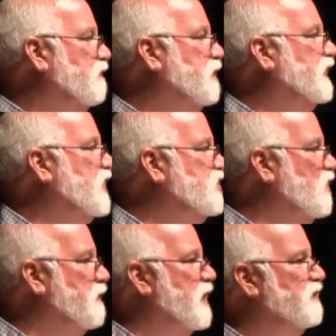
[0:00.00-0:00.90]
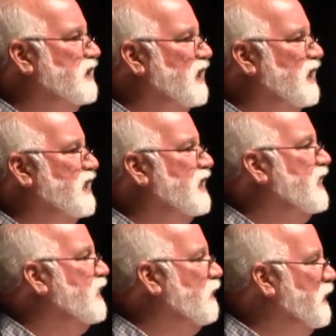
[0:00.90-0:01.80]
But they show up every day,
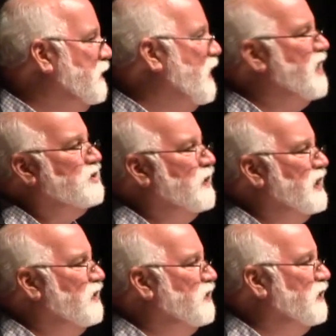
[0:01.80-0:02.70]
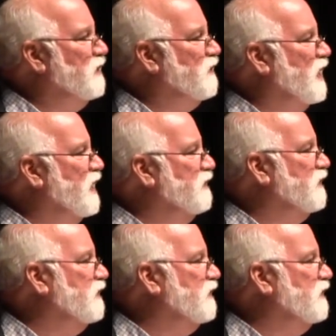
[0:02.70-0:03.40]
and we graduated 35